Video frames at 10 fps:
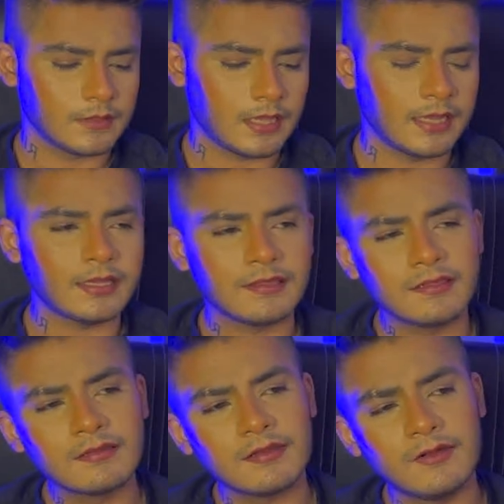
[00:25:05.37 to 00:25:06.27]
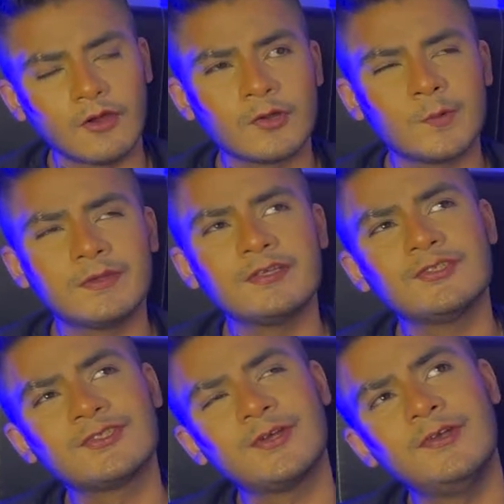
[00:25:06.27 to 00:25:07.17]
I think in October, you're
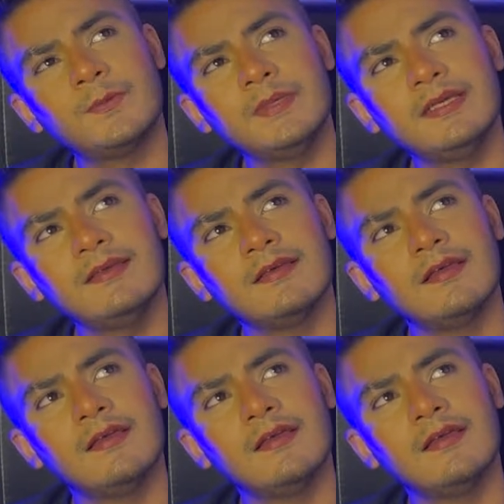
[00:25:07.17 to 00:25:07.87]
just going to be